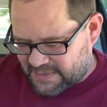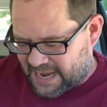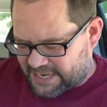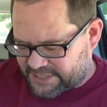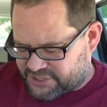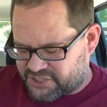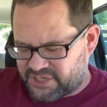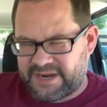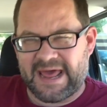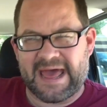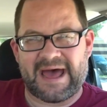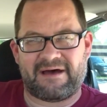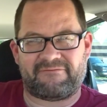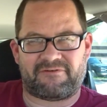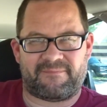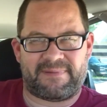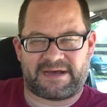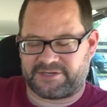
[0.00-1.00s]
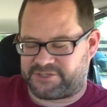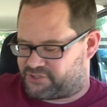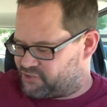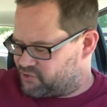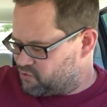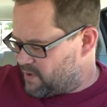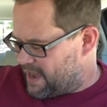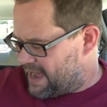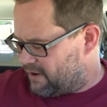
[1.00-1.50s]
I should have about
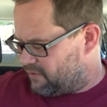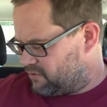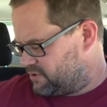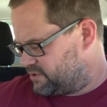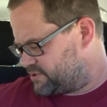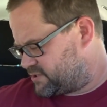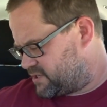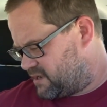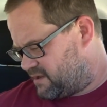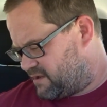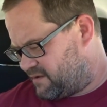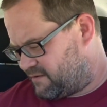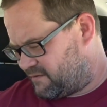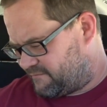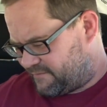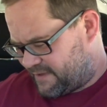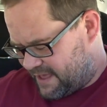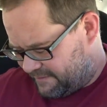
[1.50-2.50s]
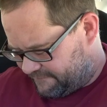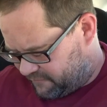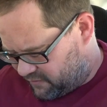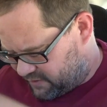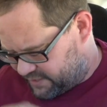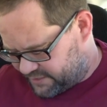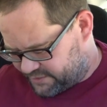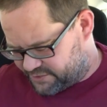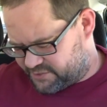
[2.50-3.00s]
2 hours of
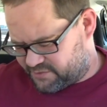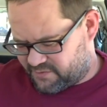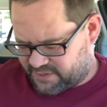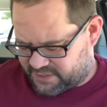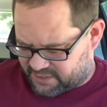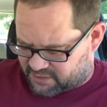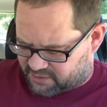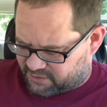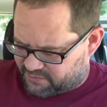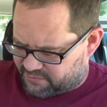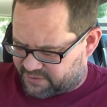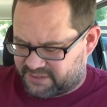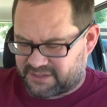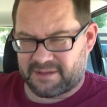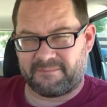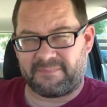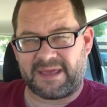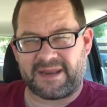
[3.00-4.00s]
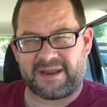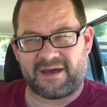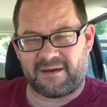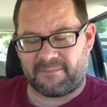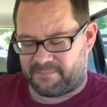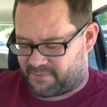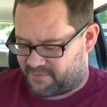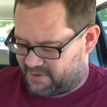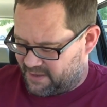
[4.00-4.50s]
effort into it, including the meetup.